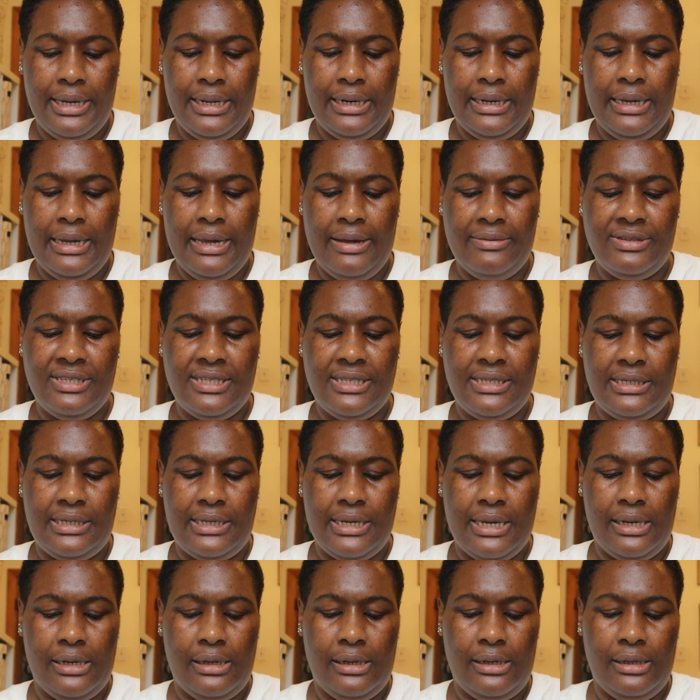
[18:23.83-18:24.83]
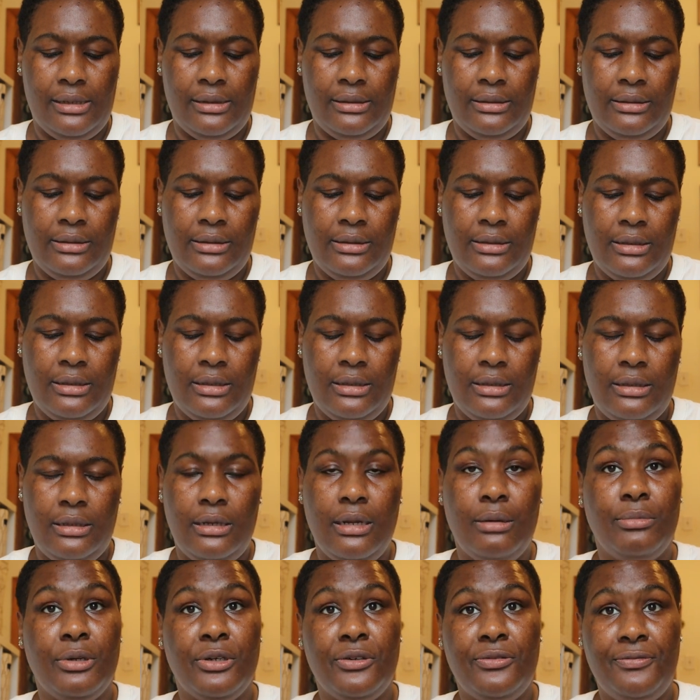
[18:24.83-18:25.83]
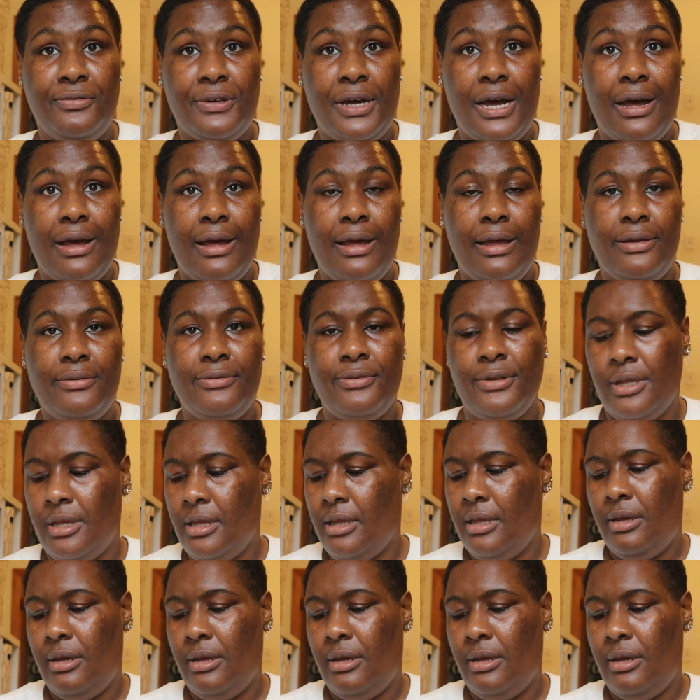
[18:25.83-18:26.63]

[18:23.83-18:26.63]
and I have Sienna number 5.